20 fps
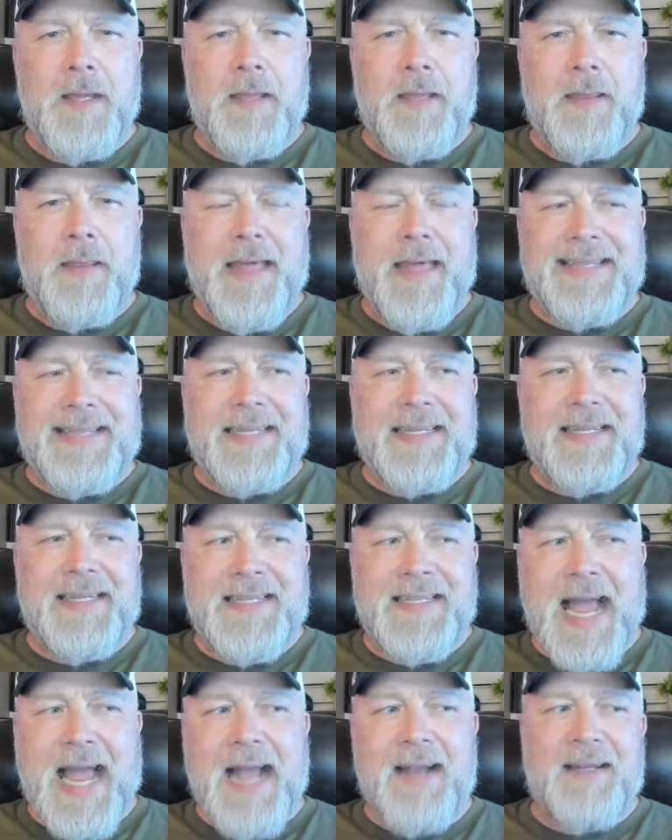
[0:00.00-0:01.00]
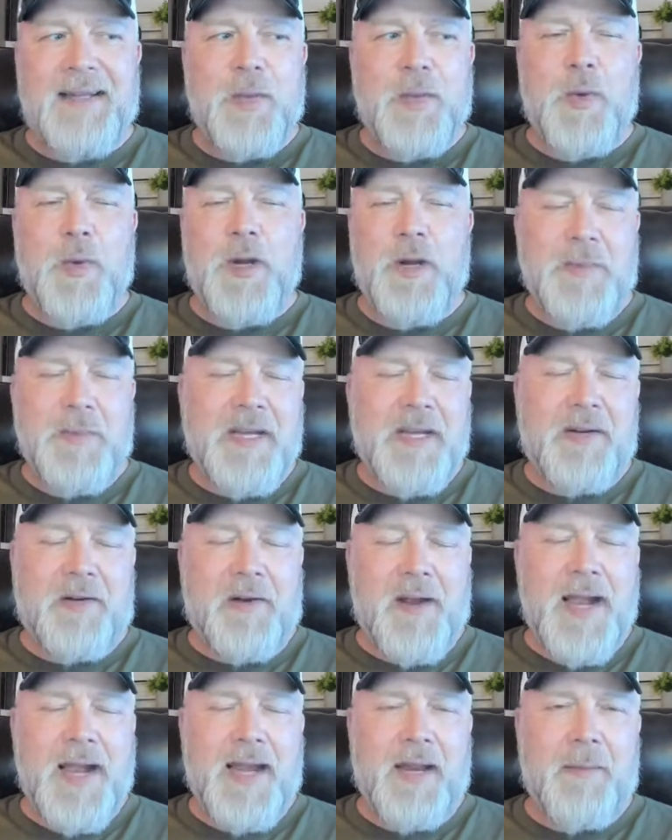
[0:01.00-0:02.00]
That's exactly what will be
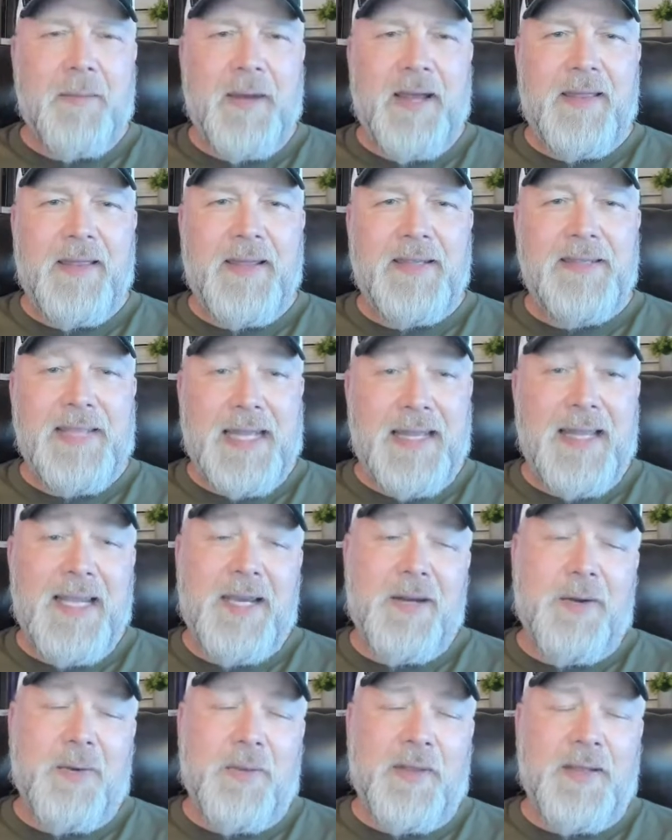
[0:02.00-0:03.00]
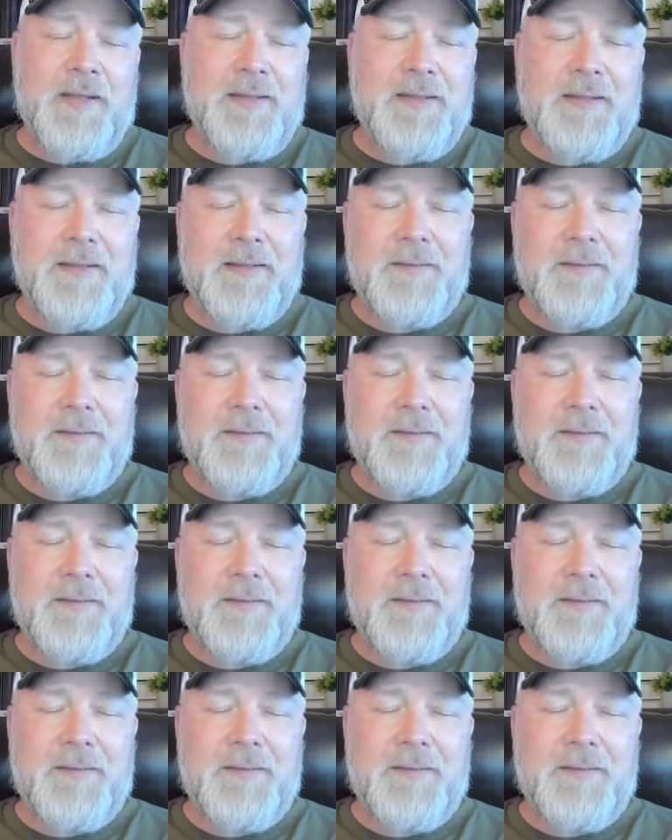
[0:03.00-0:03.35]
created by this, and they know this.